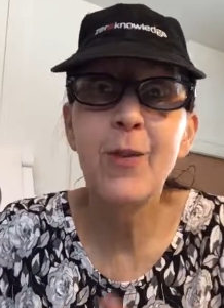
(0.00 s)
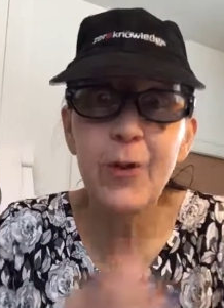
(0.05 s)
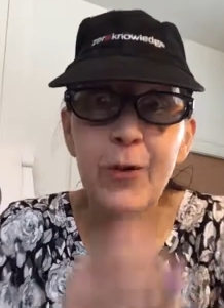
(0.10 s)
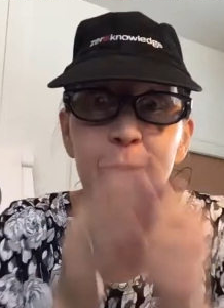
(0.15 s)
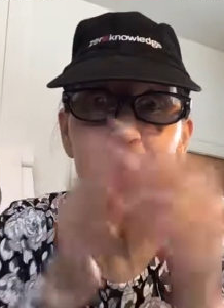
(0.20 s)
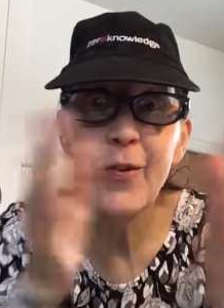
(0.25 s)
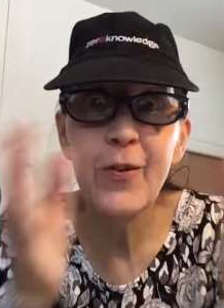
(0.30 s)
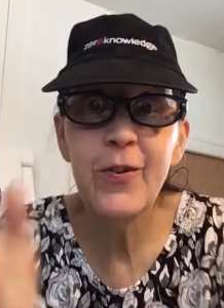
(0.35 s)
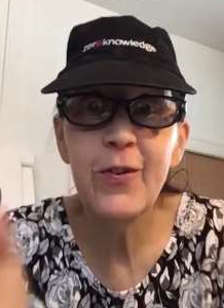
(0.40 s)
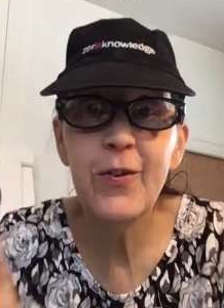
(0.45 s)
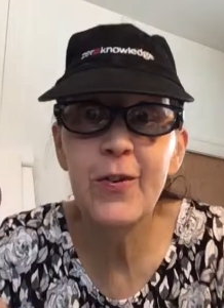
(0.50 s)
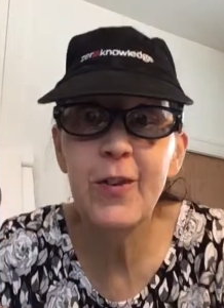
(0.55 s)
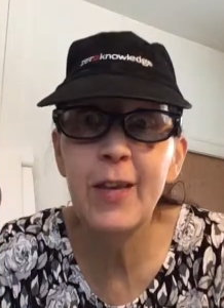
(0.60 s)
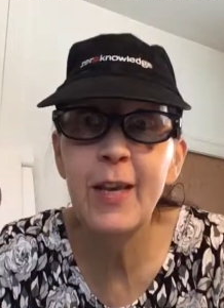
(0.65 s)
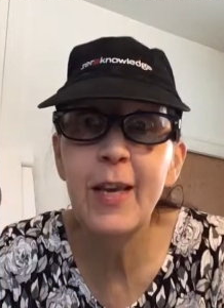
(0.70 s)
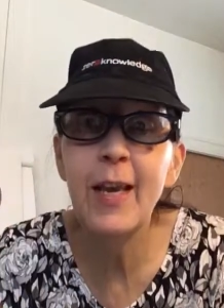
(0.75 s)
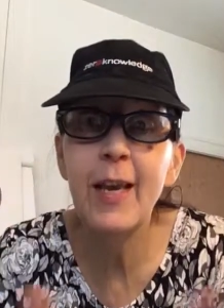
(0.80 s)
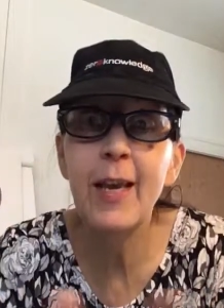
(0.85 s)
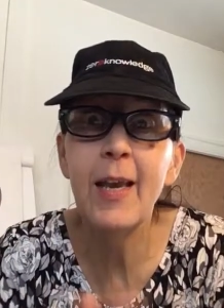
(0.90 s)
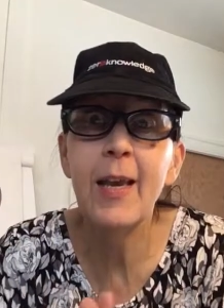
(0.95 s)
They're
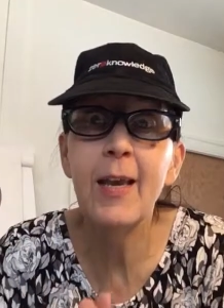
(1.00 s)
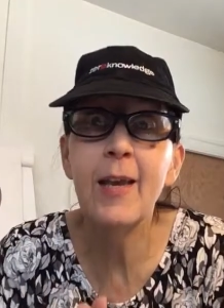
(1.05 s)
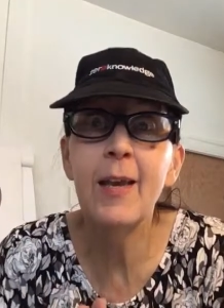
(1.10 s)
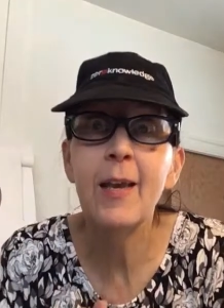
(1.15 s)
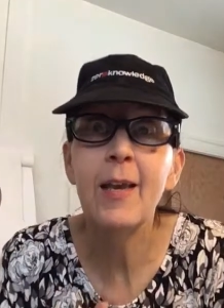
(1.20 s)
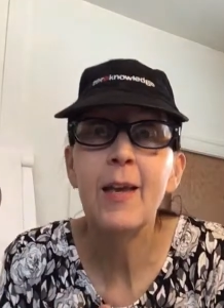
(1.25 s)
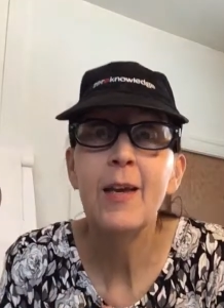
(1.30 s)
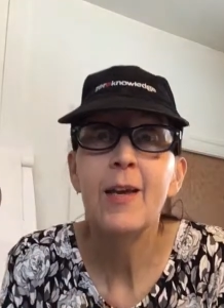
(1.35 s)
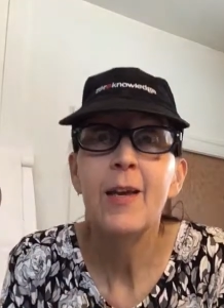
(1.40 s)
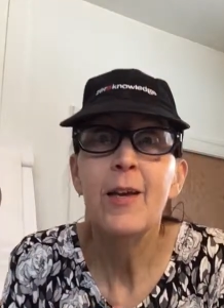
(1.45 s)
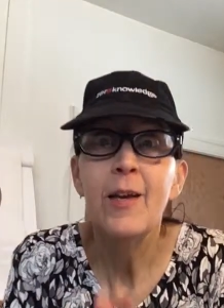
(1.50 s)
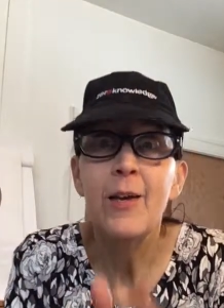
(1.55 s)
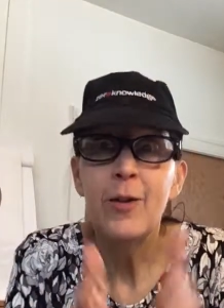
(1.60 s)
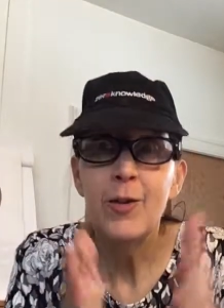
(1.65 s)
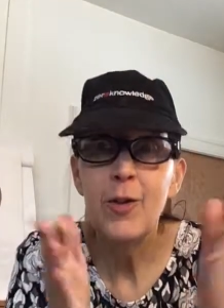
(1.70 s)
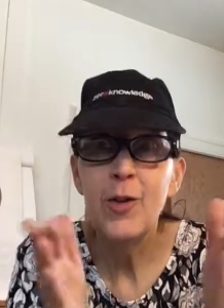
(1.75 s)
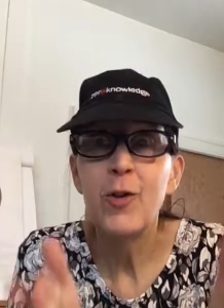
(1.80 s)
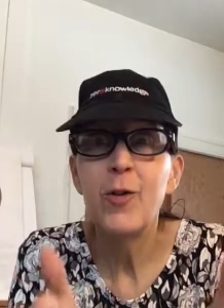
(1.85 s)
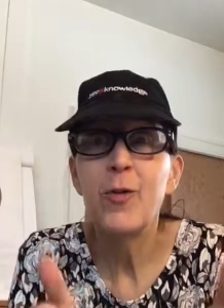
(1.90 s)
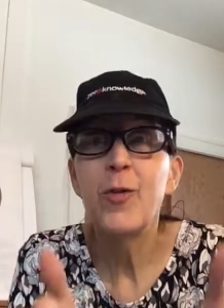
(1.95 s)
seeing,
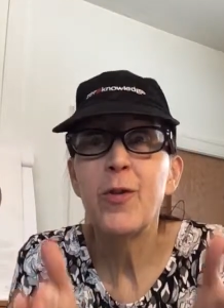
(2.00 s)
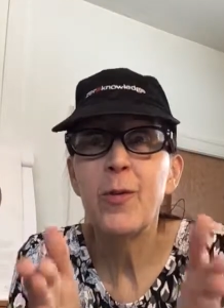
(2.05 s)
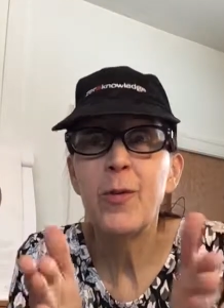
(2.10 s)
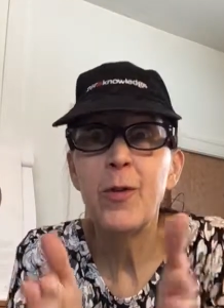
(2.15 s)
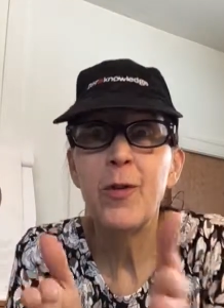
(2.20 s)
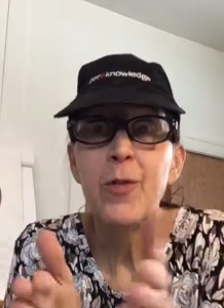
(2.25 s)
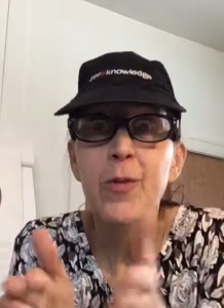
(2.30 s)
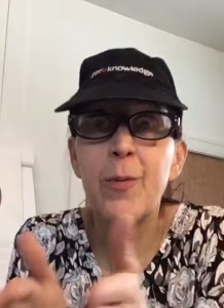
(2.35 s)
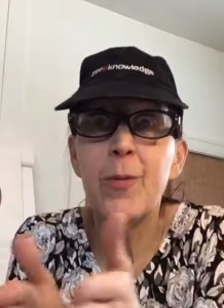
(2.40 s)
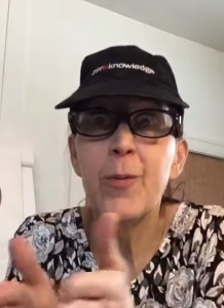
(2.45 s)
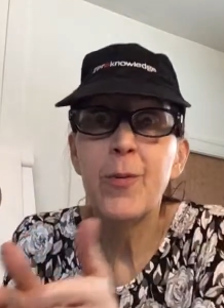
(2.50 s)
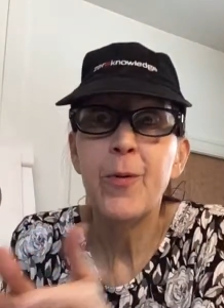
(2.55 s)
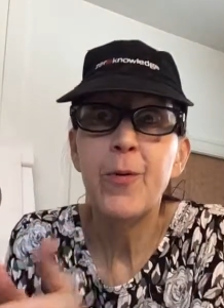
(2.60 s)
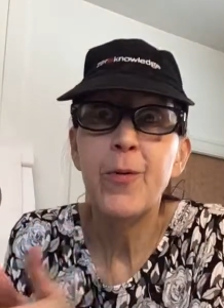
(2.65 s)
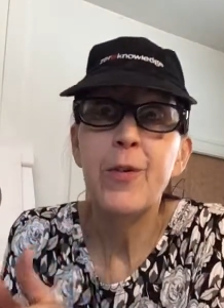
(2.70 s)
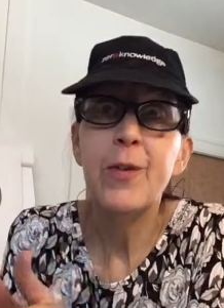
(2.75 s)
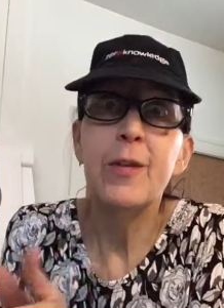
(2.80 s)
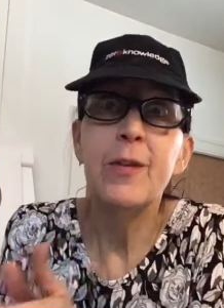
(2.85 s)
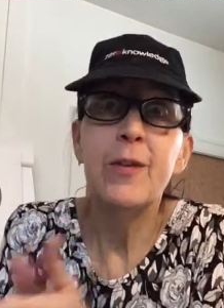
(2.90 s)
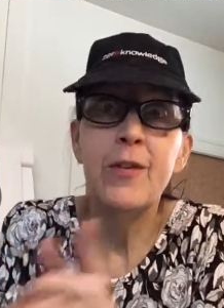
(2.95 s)

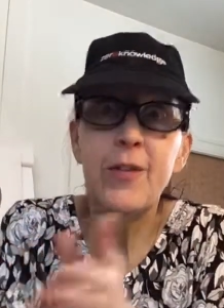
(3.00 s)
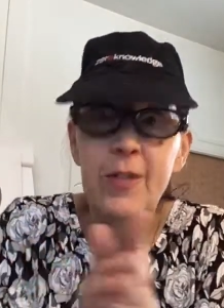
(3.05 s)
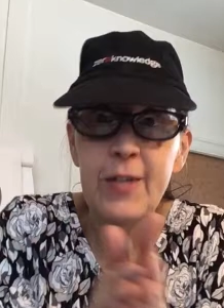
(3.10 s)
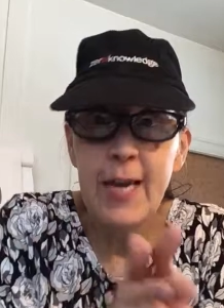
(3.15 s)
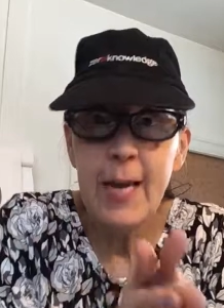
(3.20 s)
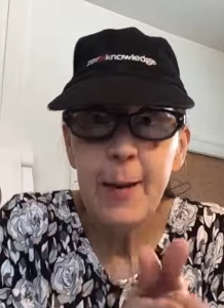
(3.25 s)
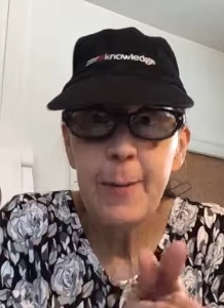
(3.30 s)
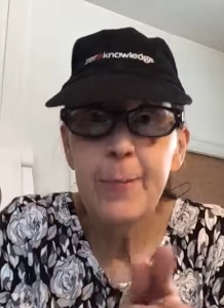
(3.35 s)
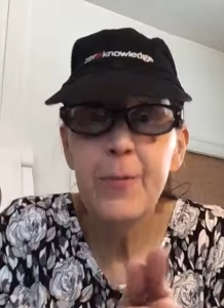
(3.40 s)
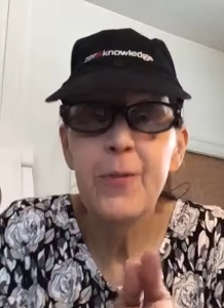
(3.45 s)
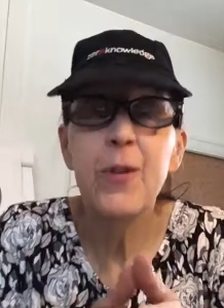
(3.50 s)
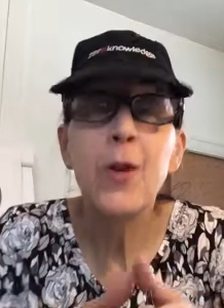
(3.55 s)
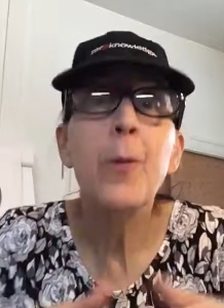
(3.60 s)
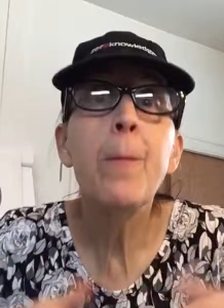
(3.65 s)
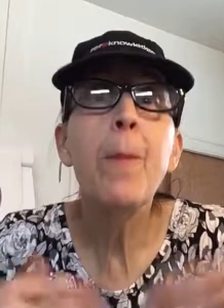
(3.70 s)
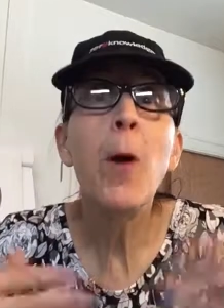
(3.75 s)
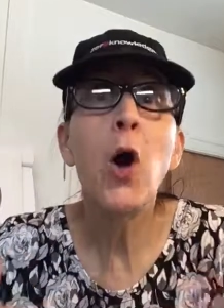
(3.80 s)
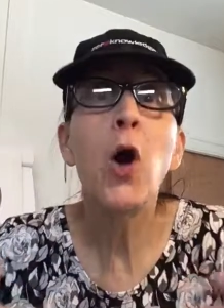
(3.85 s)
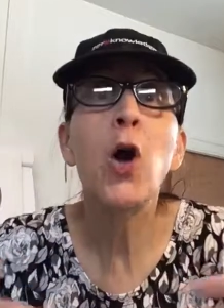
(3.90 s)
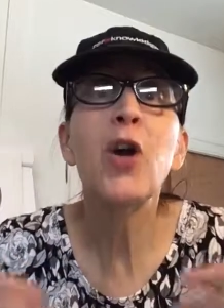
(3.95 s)
the steps. They're
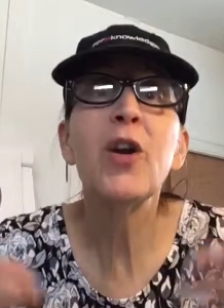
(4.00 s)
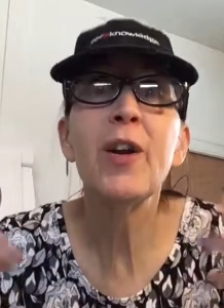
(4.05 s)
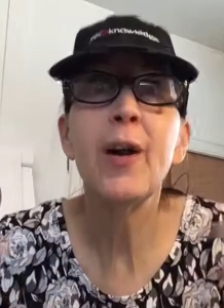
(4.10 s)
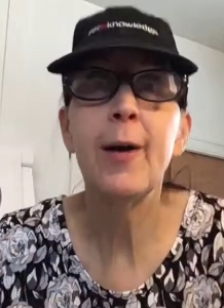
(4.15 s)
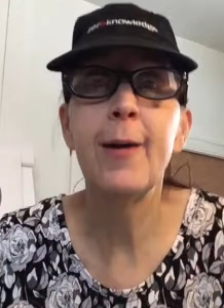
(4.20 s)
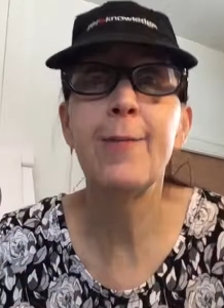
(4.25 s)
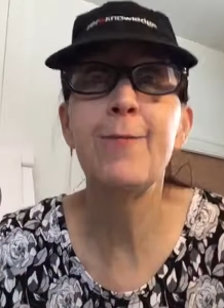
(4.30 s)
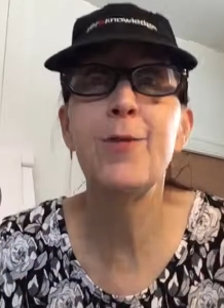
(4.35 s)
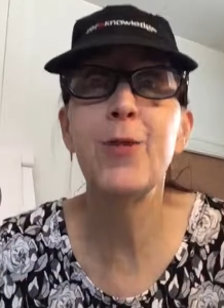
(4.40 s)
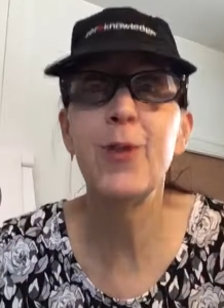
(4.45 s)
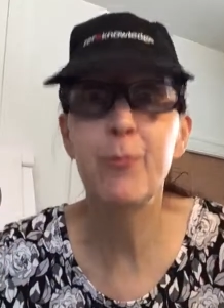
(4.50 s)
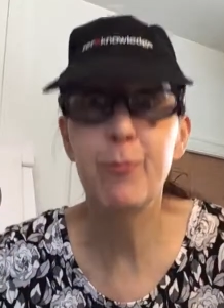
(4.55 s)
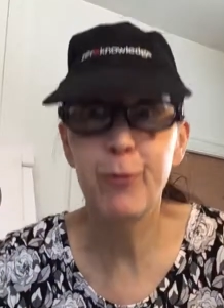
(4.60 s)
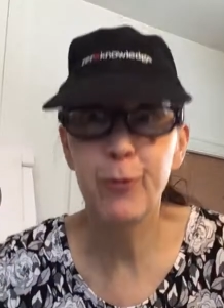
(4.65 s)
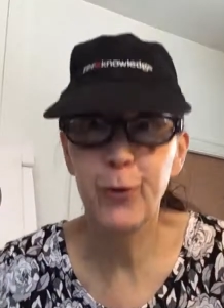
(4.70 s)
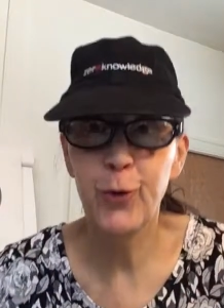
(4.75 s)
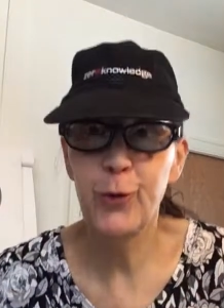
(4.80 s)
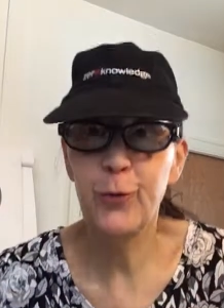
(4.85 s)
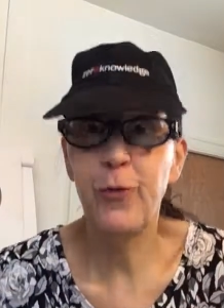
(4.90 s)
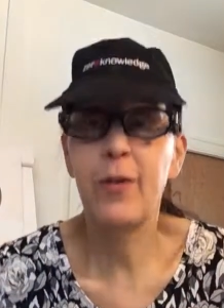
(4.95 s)
part of the
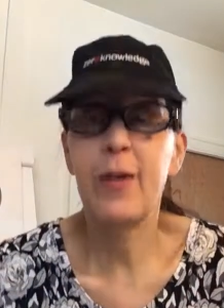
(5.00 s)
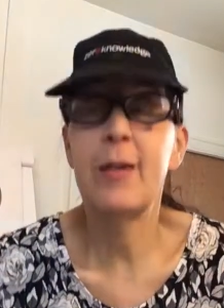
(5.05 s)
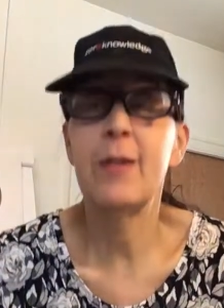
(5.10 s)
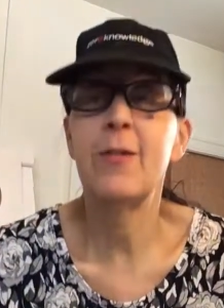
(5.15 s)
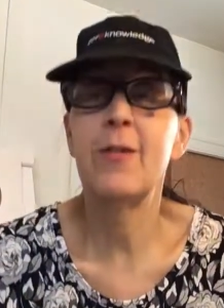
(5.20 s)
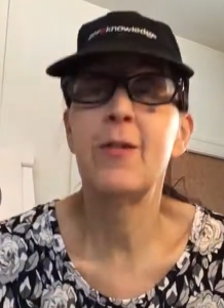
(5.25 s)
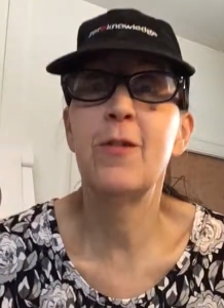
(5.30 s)
process.